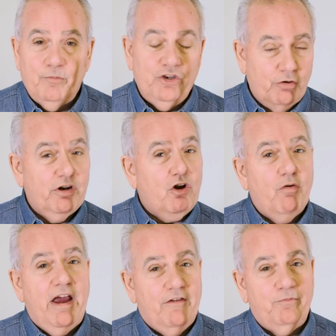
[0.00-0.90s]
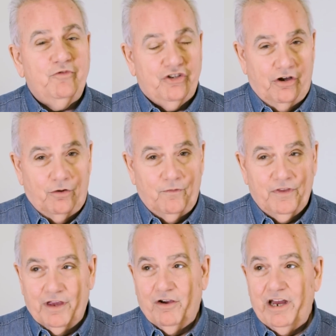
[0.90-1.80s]
You're at a craft show,
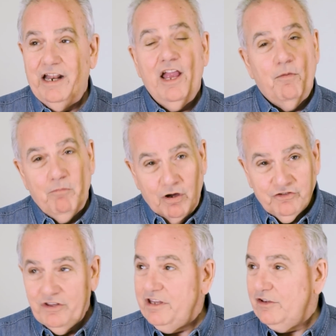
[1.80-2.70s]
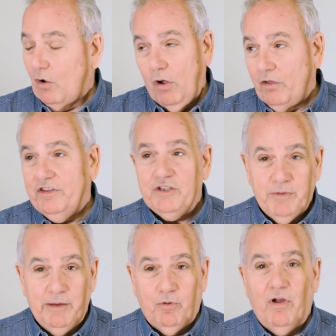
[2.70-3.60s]
all right? All these
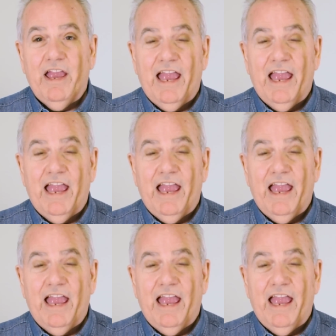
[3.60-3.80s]
people